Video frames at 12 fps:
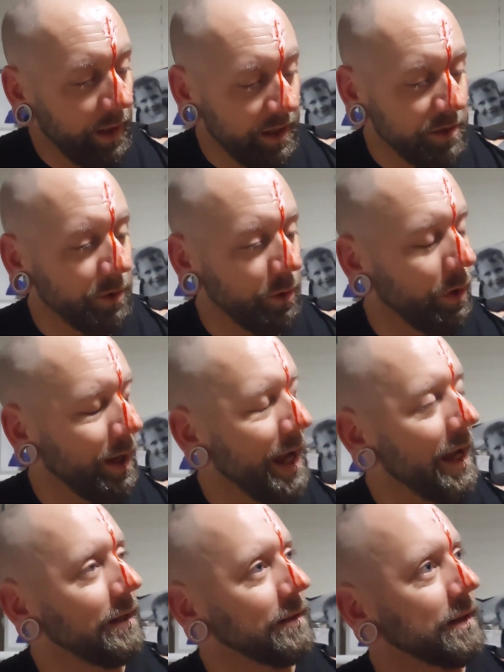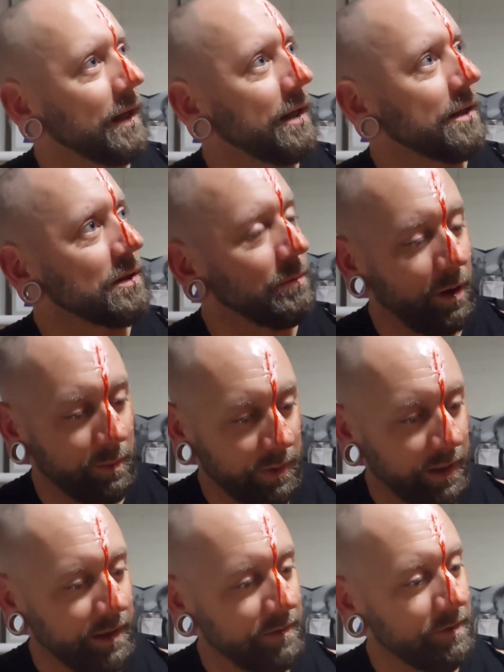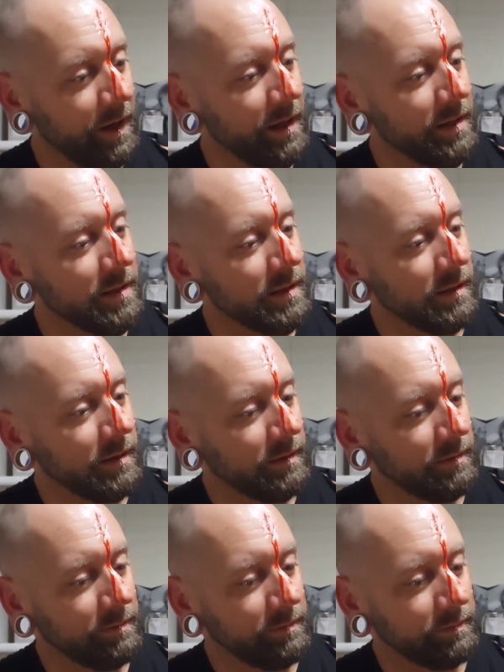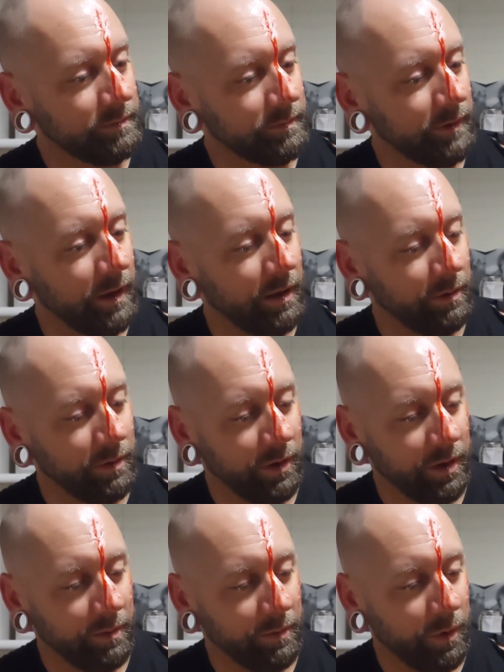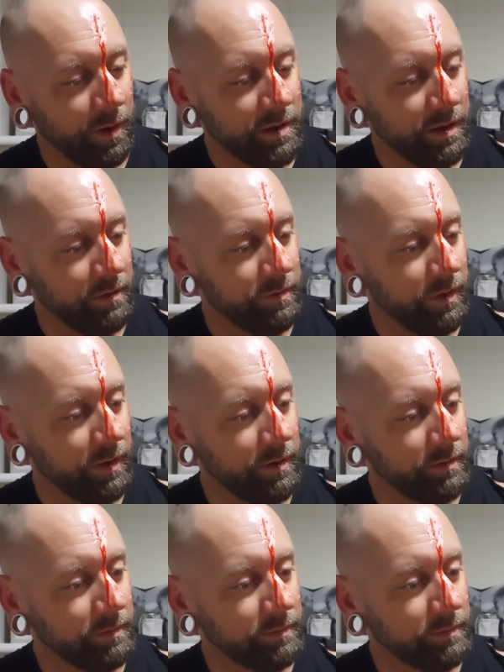Yeah, it's on your hand, Kate. It's on my bloody face. Oh god, I'm quite terrified.